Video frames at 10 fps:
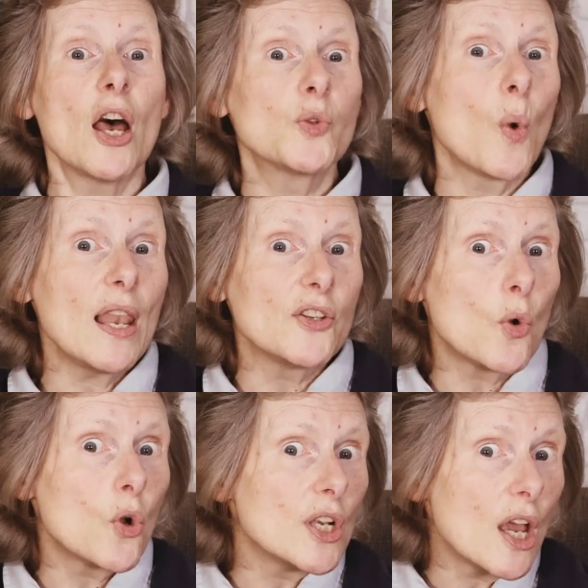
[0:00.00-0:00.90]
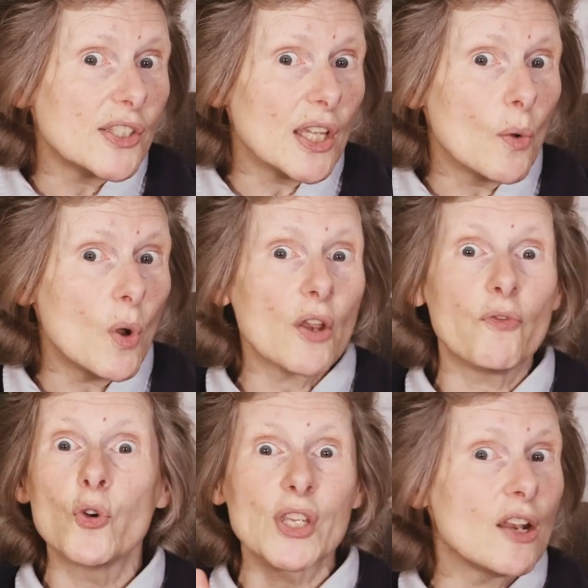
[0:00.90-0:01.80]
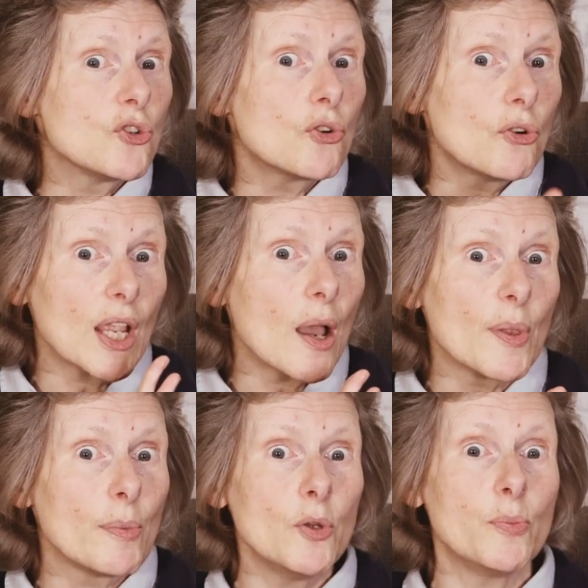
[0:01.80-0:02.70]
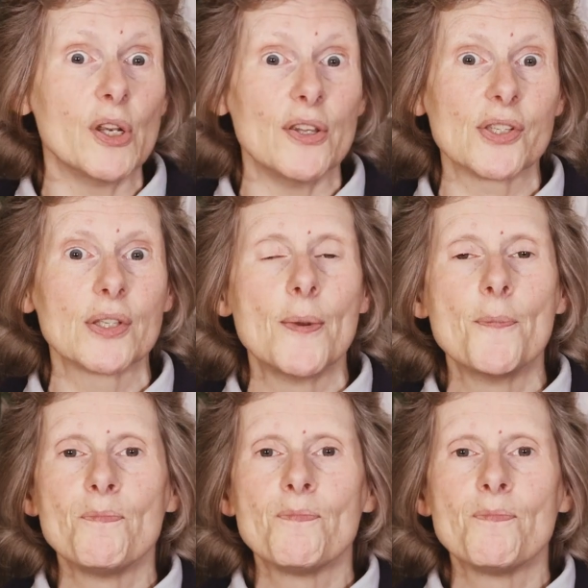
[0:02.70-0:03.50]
as well as organising the workforce and drawing up the blueprints.